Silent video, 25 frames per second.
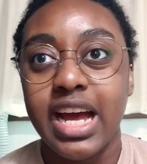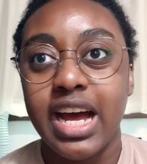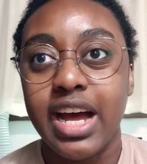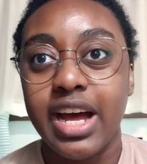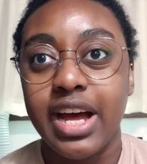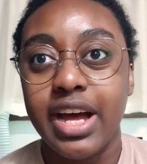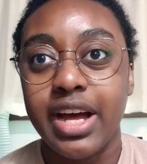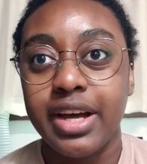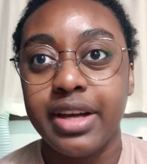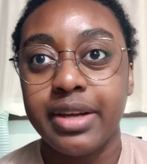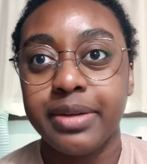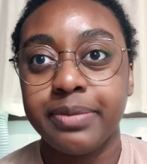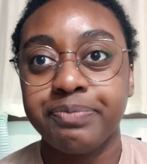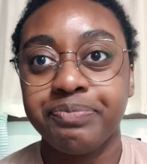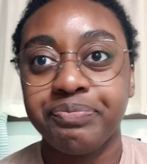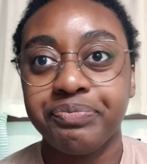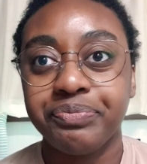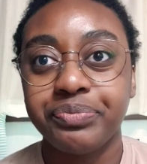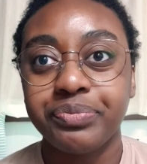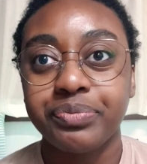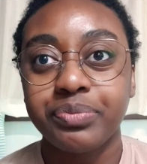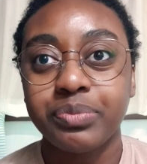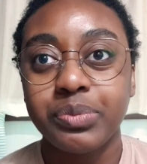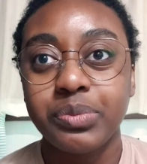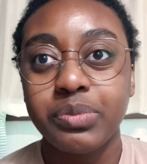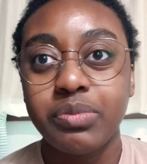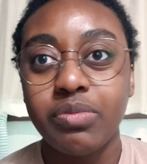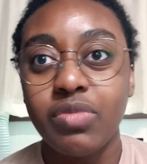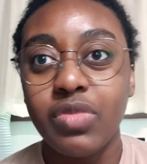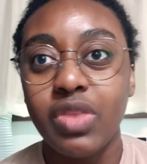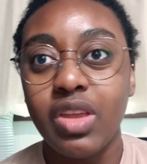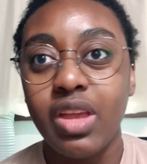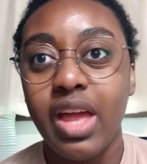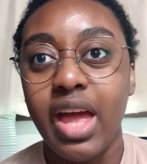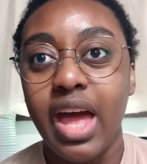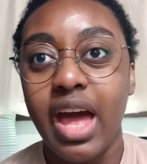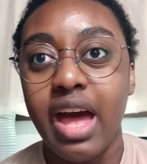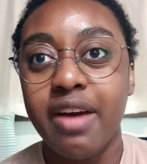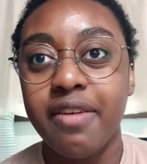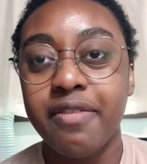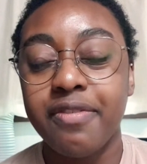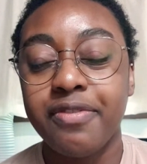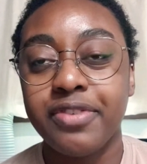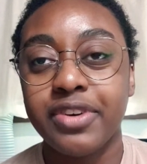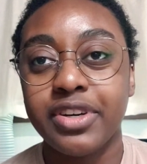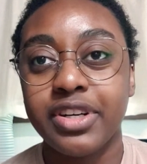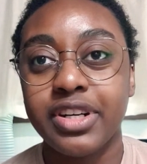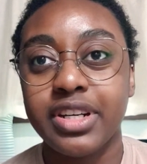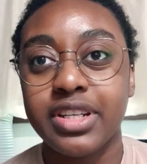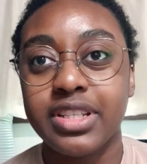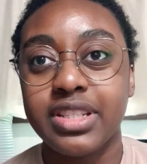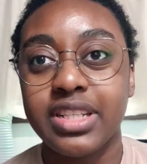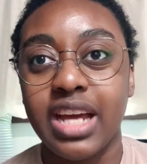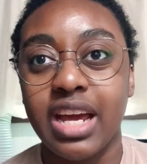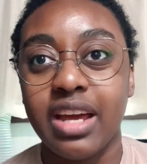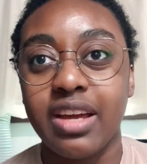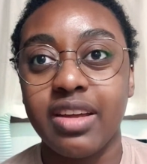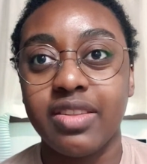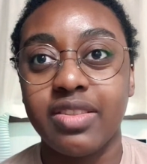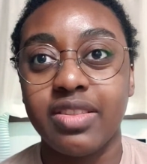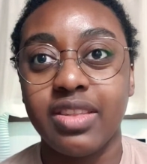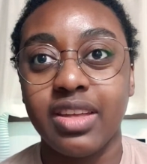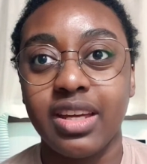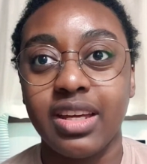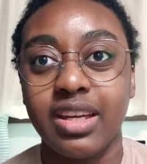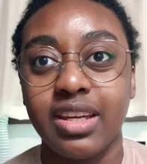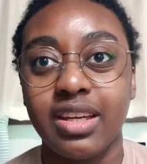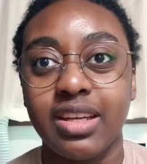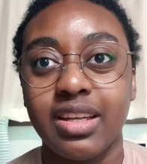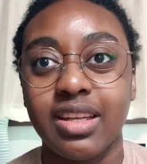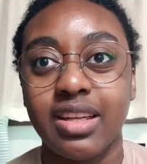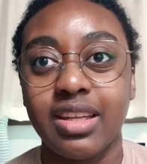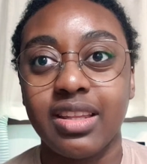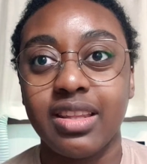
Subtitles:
At first I think